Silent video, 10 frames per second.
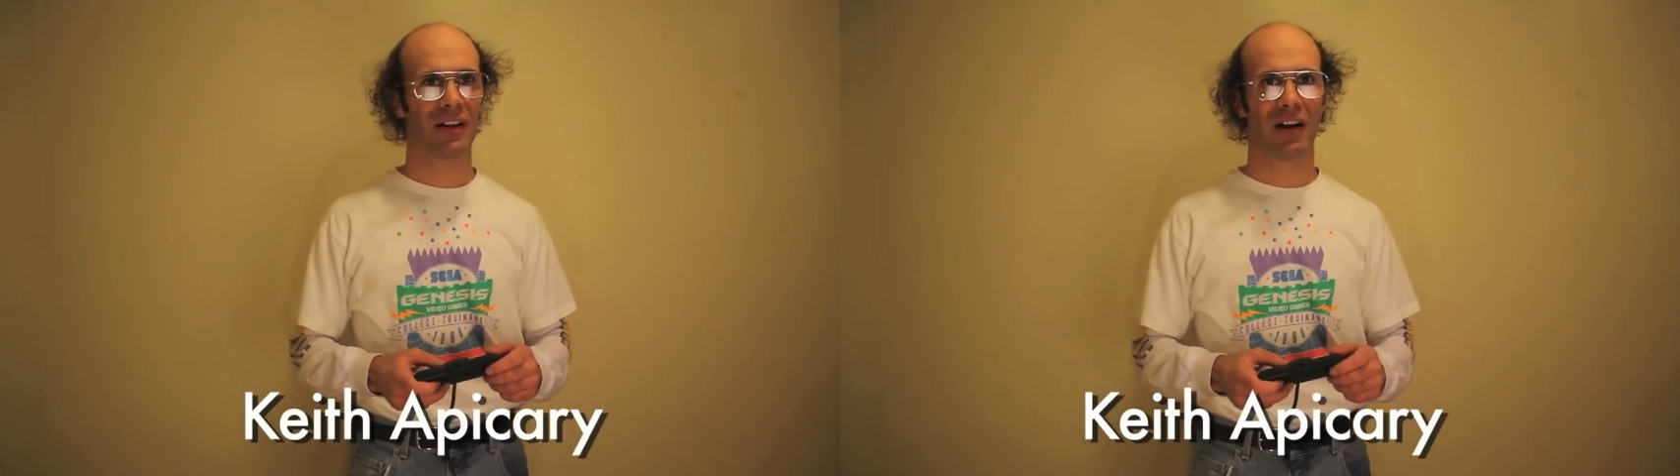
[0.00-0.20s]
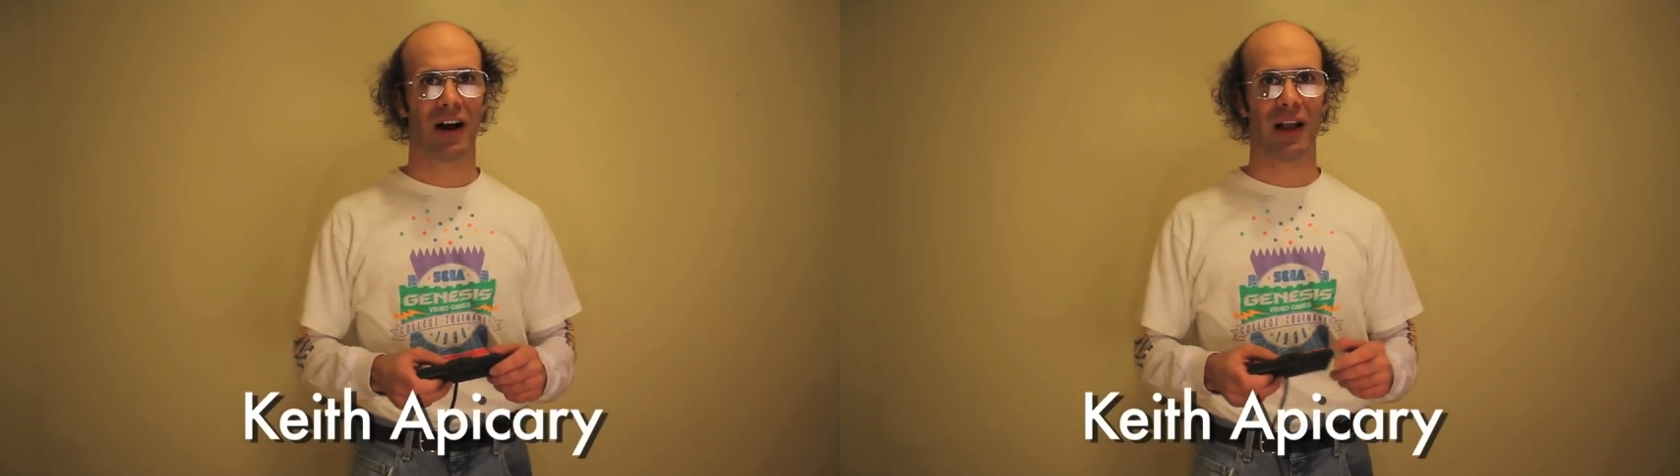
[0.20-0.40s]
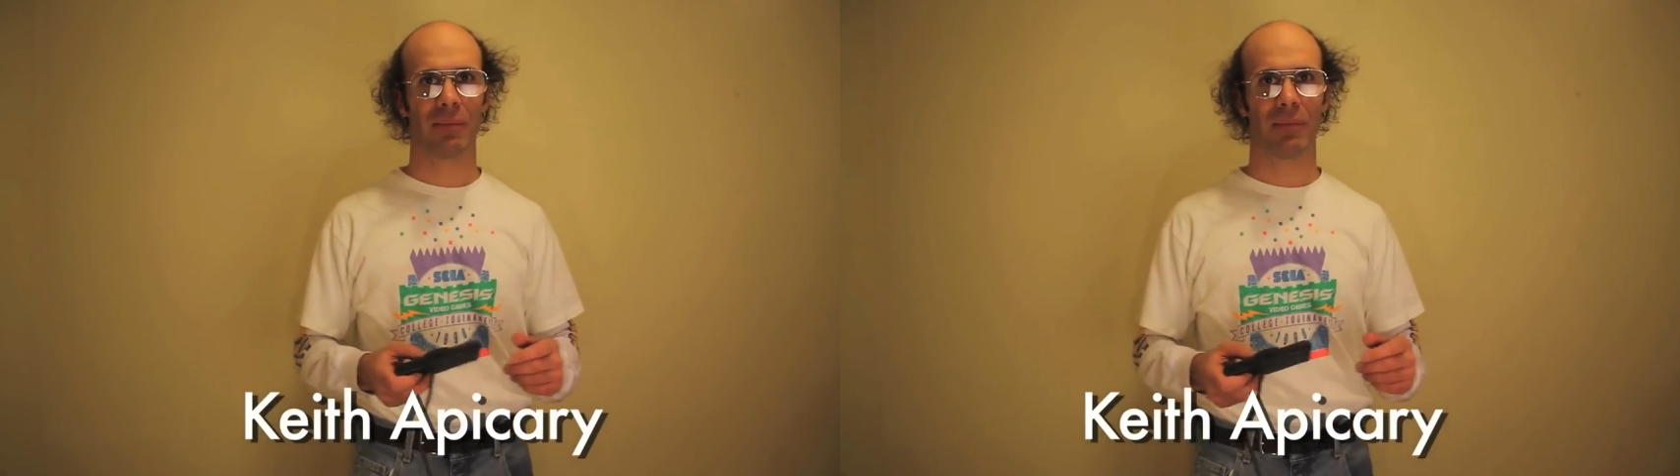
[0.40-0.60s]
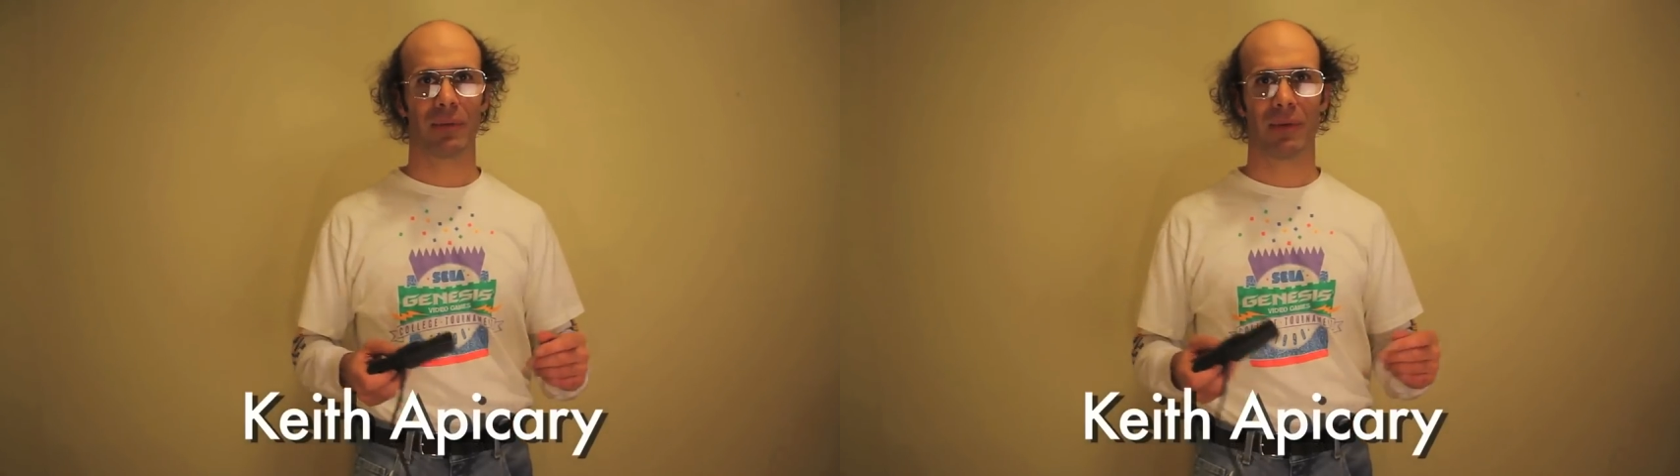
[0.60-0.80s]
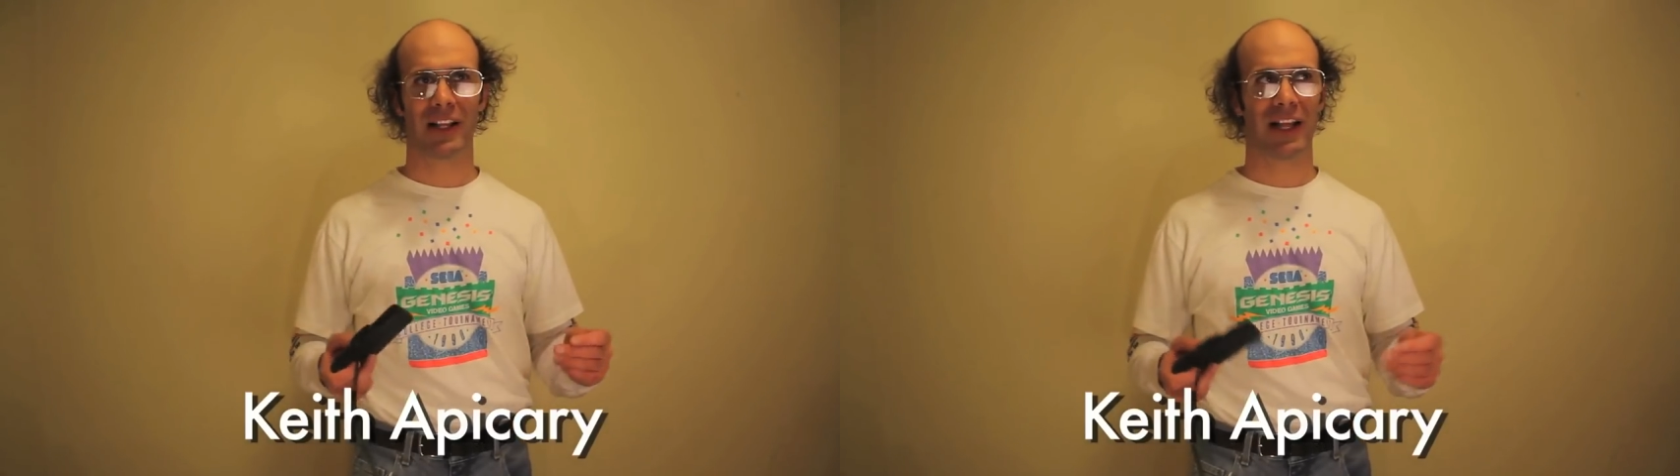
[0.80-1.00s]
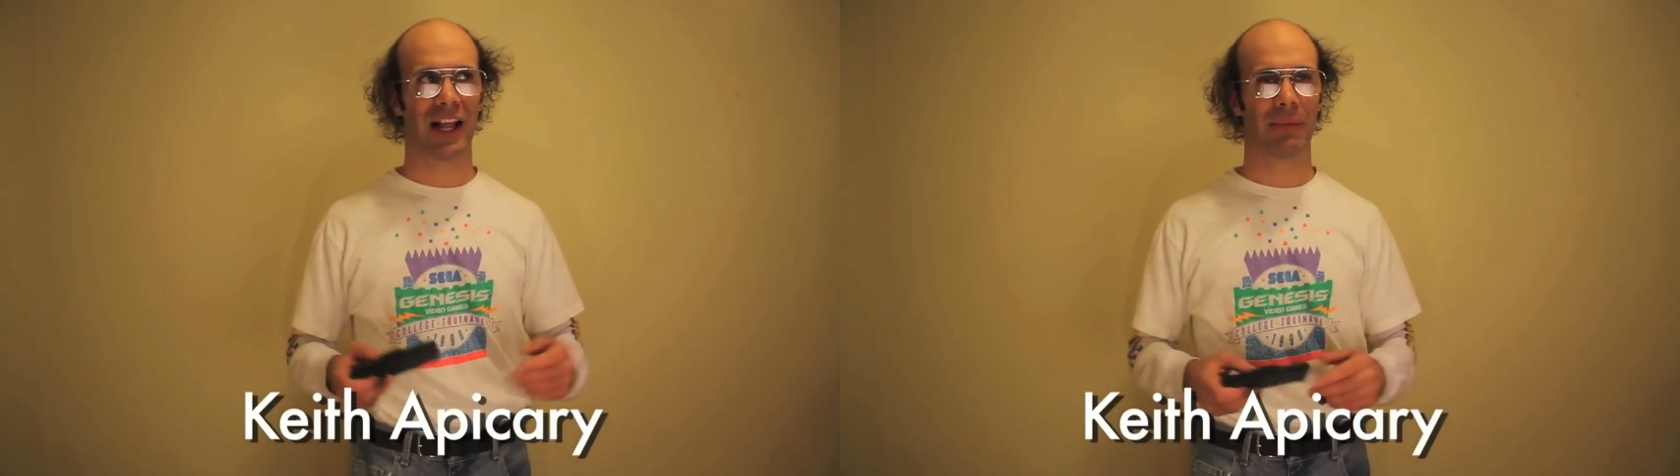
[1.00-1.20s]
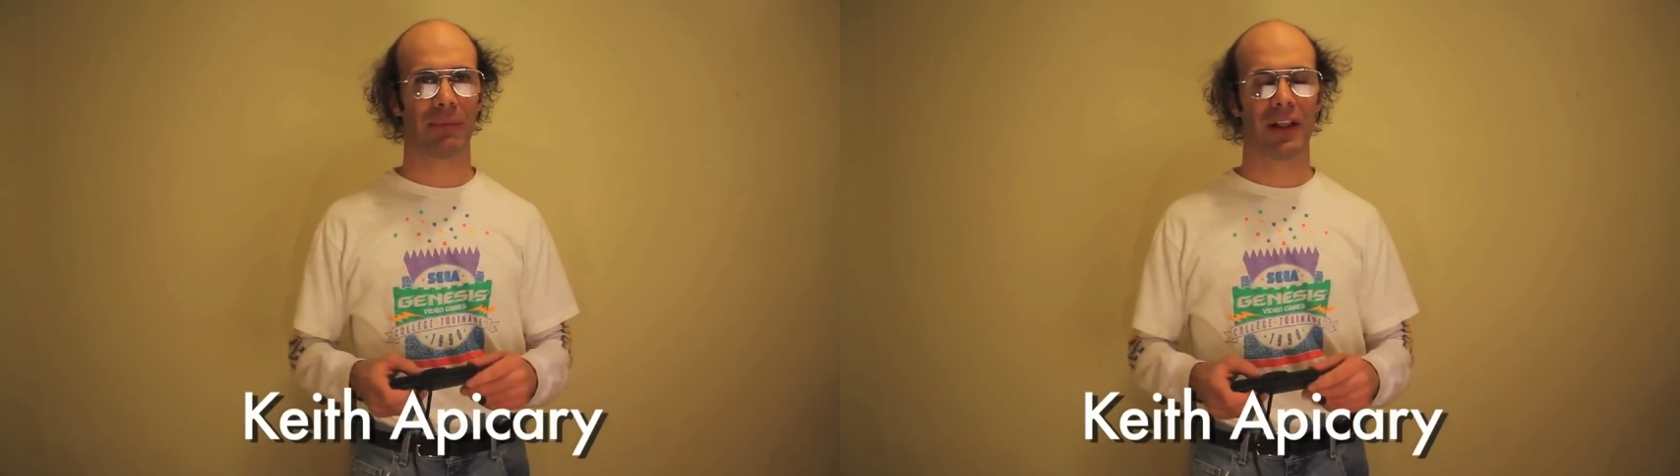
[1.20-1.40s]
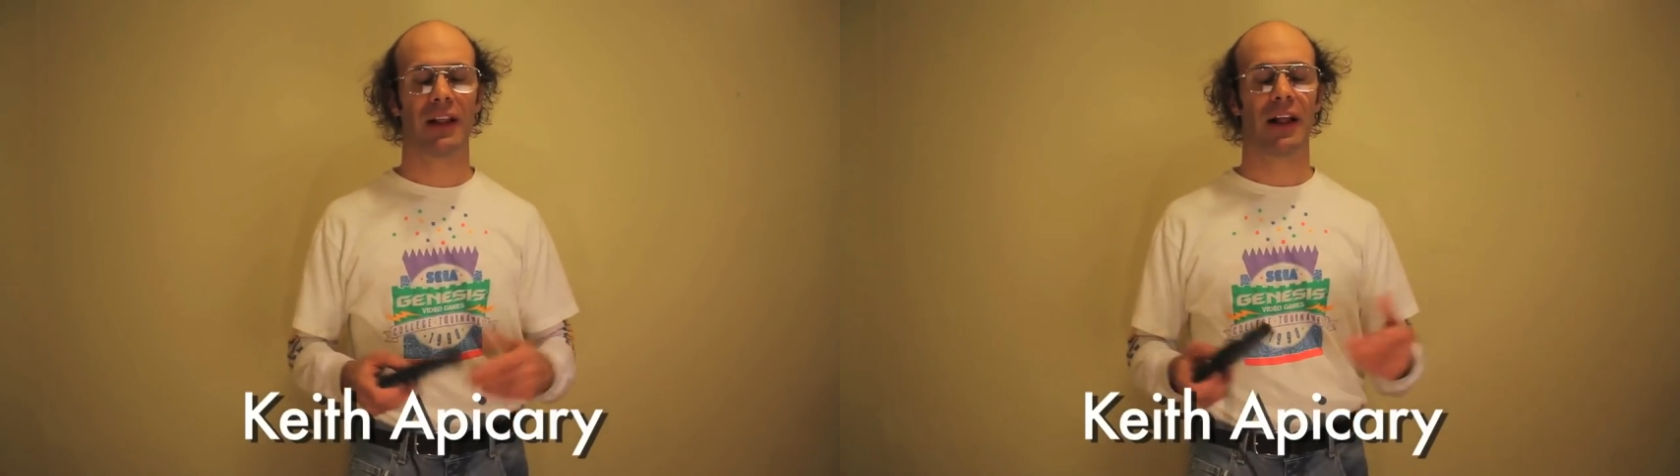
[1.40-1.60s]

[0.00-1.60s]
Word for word: I'm my name.